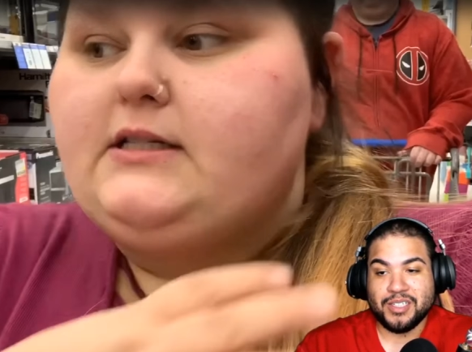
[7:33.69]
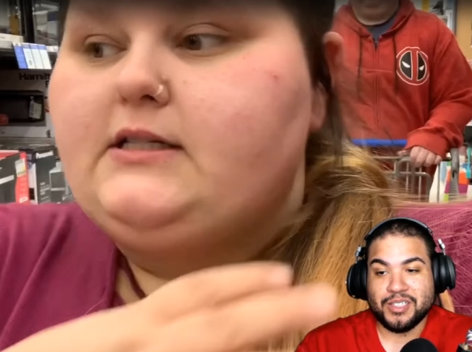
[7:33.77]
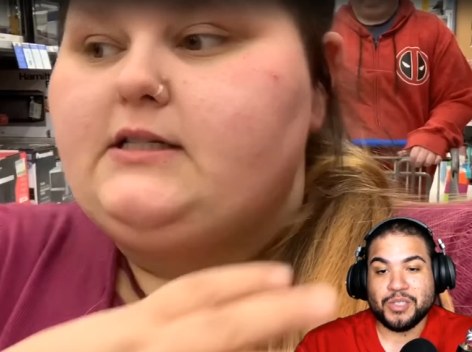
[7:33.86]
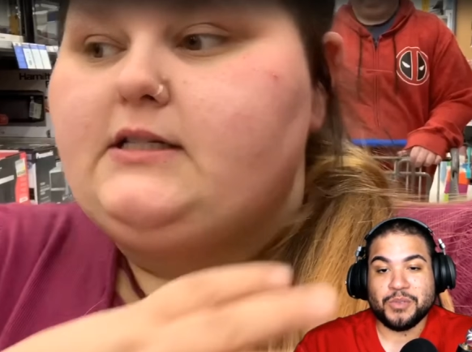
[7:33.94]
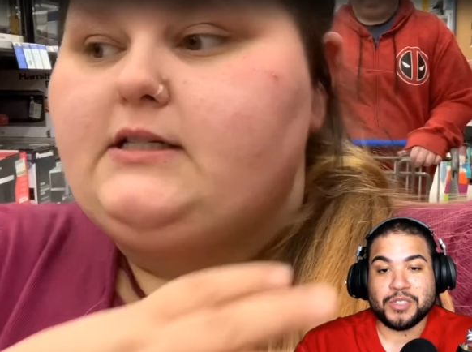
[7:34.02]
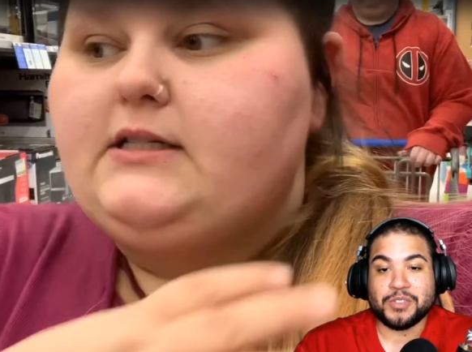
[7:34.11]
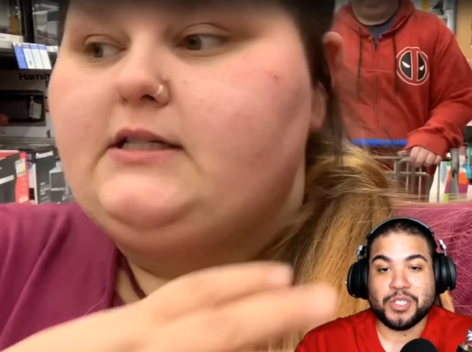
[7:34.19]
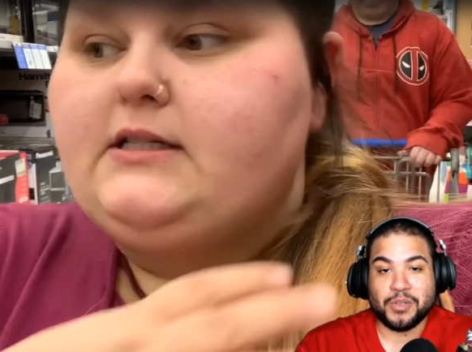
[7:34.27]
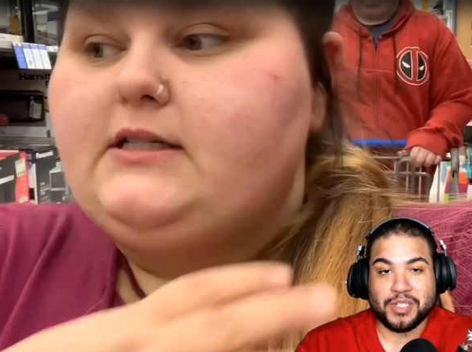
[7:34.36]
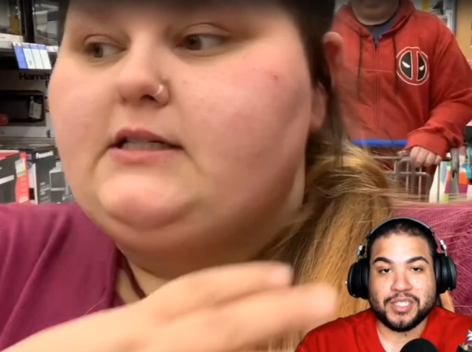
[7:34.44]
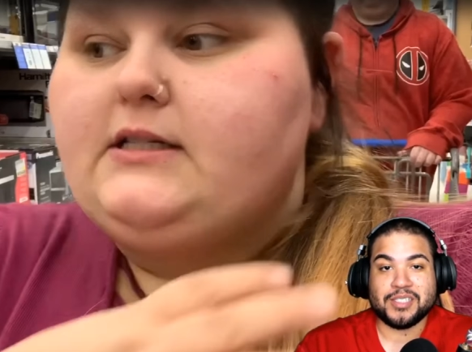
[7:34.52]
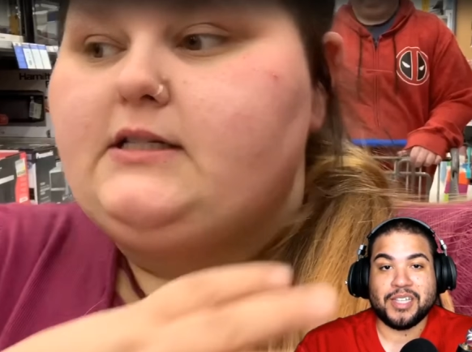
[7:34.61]
Speaker 1: You would have shown
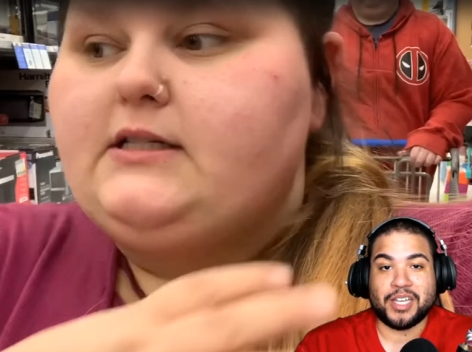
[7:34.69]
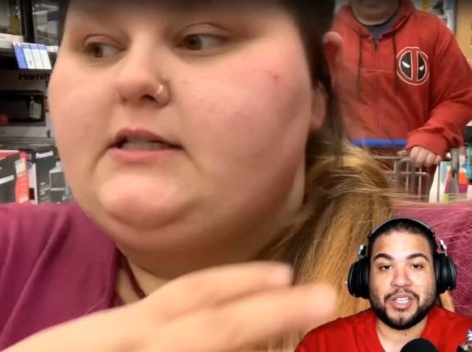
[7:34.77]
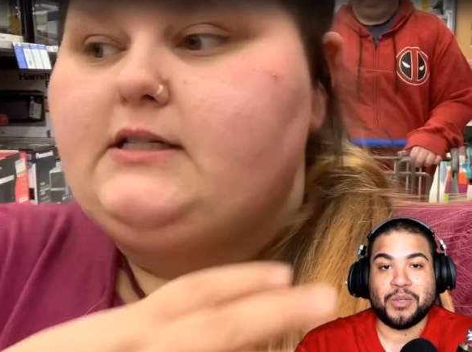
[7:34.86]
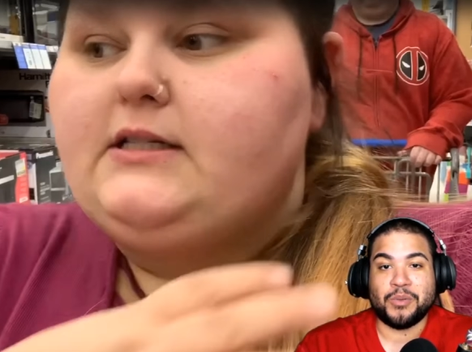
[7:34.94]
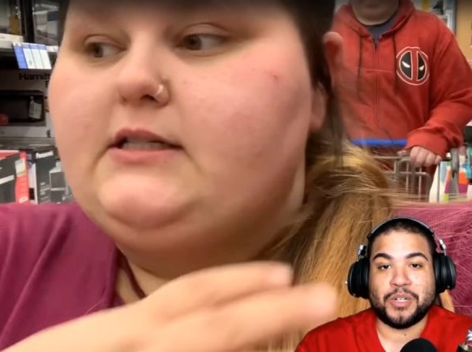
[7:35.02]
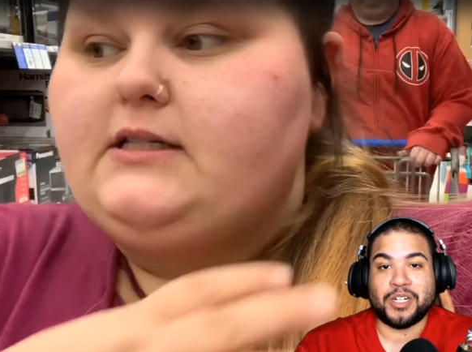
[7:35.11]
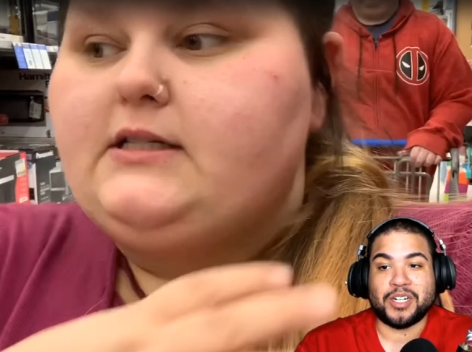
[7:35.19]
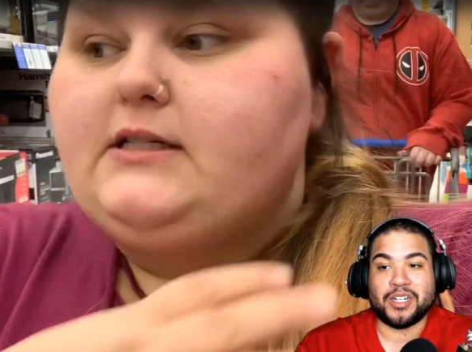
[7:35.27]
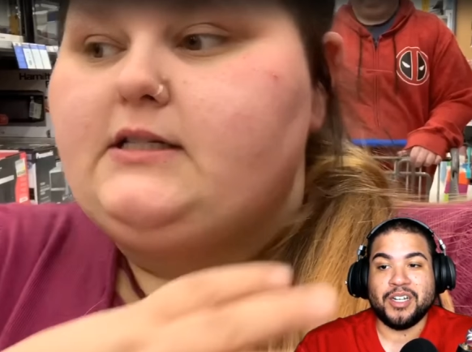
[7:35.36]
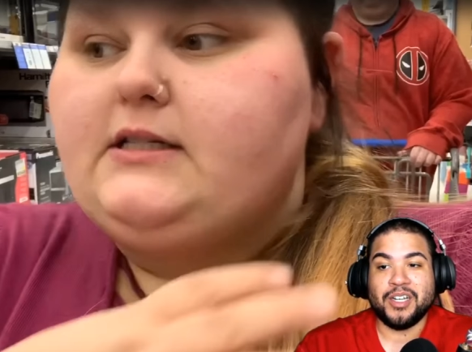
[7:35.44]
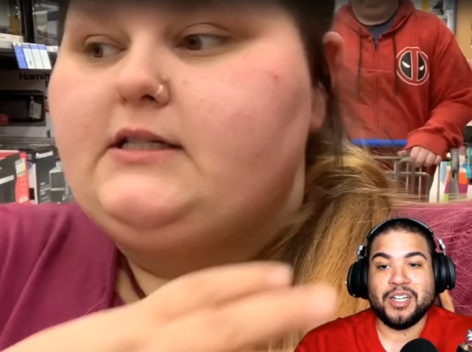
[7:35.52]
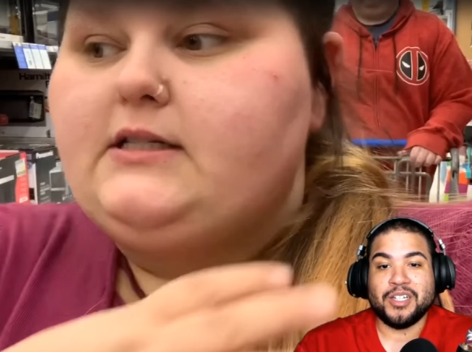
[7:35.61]
us that you were
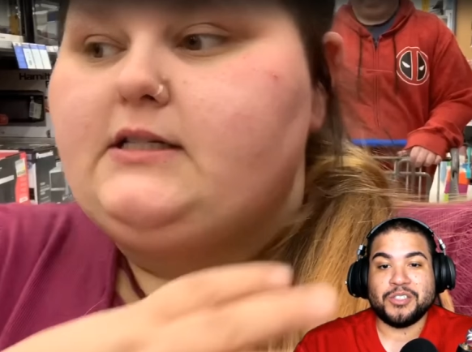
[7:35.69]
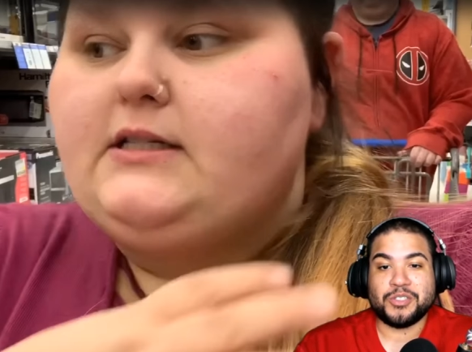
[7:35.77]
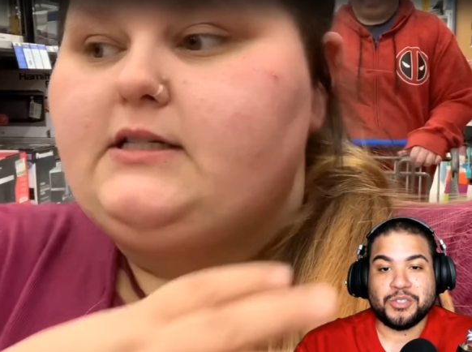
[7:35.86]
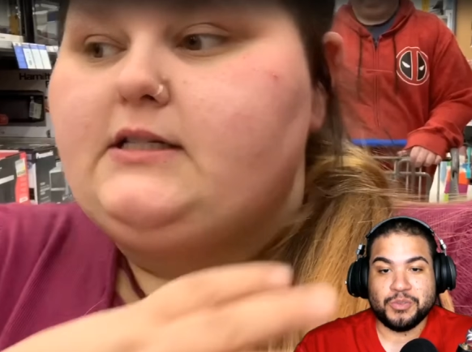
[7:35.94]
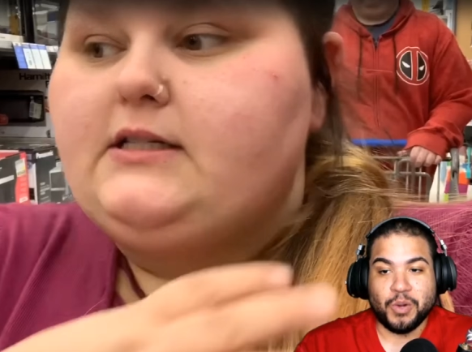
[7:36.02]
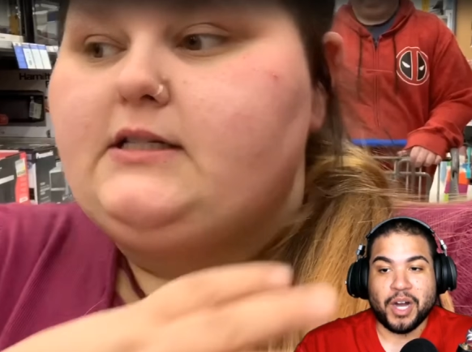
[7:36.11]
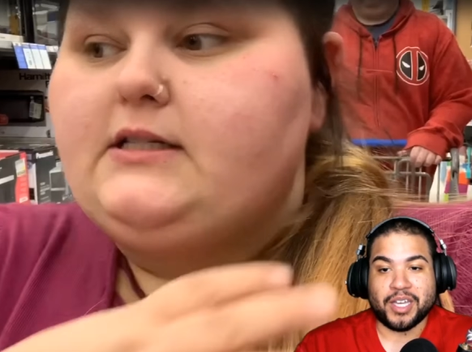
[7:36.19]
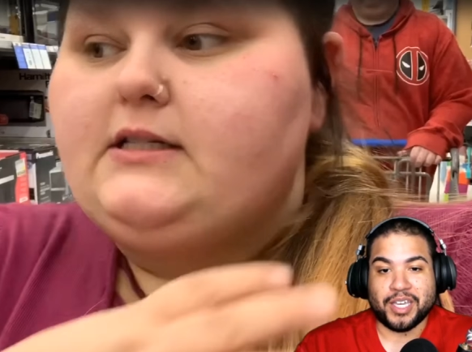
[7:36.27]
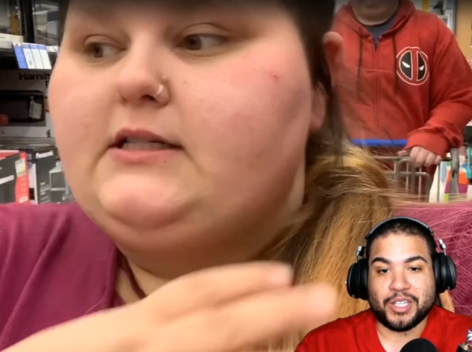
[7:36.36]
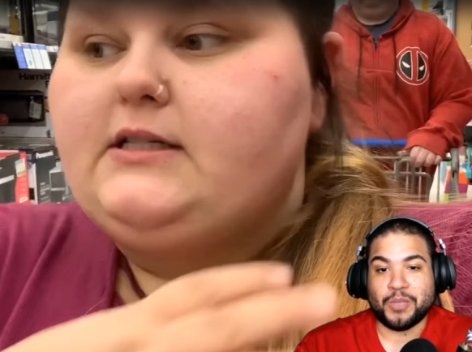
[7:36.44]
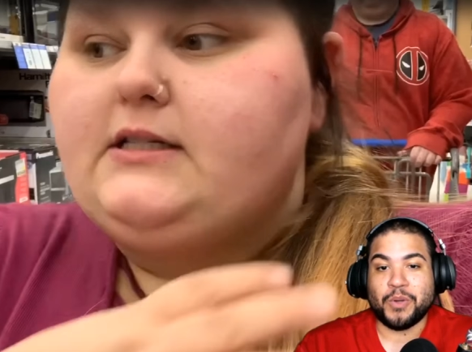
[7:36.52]
walking it. We